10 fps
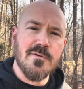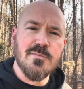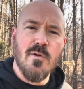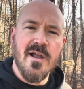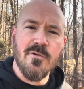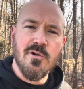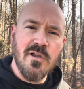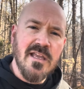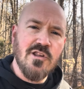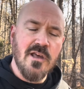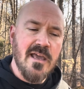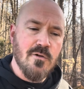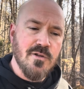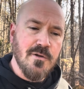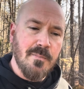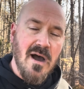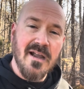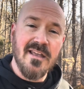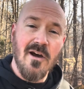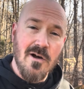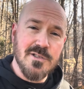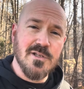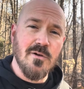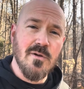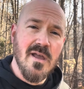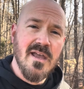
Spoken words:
spray on your keychain or in your pocket also